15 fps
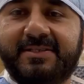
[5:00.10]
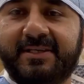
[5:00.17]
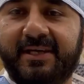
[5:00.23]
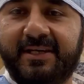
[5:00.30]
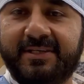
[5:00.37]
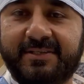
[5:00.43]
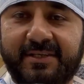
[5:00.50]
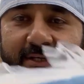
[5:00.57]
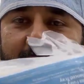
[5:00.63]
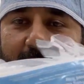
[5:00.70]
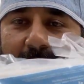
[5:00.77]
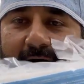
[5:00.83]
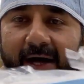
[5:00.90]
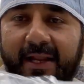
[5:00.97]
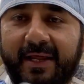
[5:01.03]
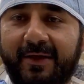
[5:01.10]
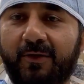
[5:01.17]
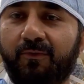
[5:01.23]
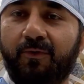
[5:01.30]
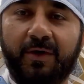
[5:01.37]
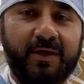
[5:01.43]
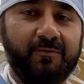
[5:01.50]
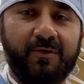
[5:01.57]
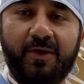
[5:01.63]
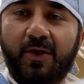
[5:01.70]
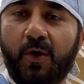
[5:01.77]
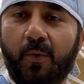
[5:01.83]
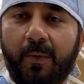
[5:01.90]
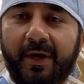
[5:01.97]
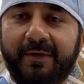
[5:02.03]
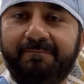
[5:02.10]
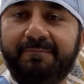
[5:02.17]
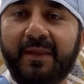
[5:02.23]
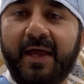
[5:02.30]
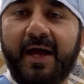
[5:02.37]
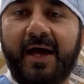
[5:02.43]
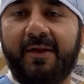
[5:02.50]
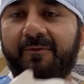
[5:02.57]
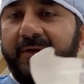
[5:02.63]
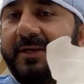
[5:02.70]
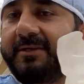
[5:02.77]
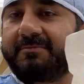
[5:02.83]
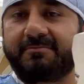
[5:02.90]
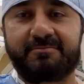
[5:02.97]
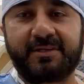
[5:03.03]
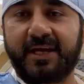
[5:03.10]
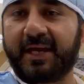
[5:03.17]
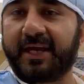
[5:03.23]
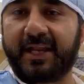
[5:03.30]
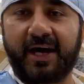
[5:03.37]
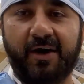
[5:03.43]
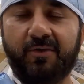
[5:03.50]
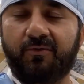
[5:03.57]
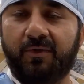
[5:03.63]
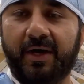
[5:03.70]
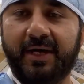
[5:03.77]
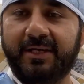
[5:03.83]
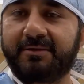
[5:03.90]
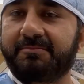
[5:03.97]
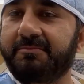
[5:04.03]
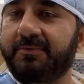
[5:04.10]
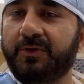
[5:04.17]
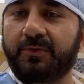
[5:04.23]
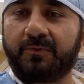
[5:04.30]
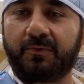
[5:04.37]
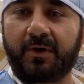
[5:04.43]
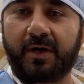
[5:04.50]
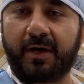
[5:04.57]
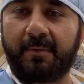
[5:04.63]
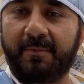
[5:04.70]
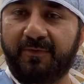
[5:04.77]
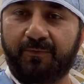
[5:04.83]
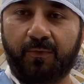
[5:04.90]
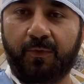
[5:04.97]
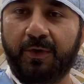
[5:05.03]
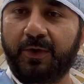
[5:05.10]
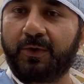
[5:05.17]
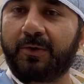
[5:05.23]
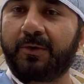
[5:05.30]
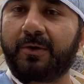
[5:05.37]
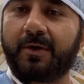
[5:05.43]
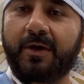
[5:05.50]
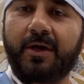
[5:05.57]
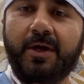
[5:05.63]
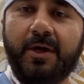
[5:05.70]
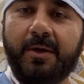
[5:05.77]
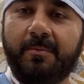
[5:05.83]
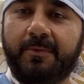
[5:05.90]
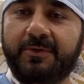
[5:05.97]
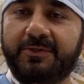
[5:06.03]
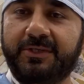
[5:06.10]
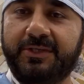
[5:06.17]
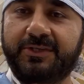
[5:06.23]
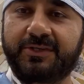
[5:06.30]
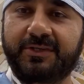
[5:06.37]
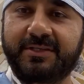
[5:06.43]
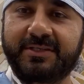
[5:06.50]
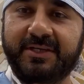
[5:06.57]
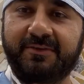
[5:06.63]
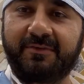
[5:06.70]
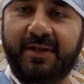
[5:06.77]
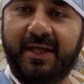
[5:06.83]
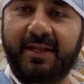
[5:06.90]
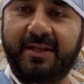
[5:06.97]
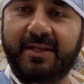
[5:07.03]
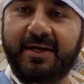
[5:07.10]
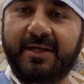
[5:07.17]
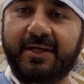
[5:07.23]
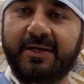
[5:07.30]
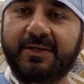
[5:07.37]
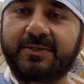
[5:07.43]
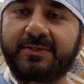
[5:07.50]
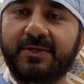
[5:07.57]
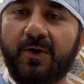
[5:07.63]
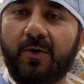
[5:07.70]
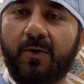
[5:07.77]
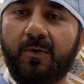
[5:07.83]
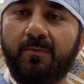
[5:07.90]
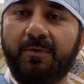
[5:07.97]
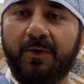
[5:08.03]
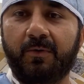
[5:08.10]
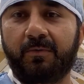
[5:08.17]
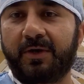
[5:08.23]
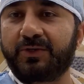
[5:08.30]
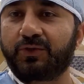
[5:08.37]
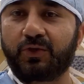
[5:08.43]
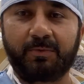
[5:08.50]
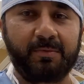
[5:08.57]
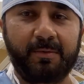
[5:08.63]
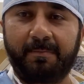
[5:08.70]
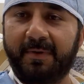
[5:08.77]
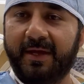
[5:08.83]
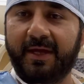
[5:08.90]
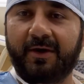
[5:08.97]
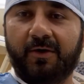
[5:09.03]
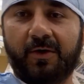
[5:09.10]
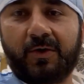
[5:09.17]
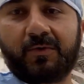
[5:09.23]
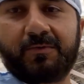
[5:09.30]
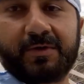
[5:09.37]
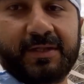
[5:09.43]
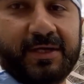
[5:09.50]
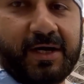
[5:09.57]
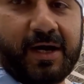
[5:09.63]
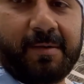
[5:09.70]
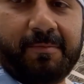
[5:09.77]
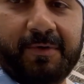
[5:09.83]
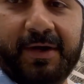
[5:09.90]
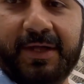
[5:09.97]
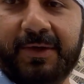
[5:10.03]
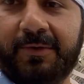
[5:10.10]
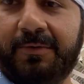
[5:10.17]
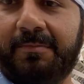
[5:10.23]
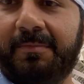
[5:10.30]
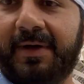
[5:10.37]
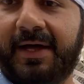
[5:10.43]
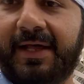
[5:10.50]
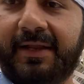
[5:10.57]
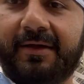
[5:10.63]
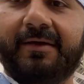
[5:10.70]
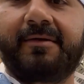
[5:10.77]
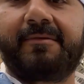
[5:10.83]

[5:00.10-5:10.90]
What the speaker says: and it's in your body, you won't even know it. And we take it out before your procedure is even ended. So we don't want you to be peeing all over the operating room bed.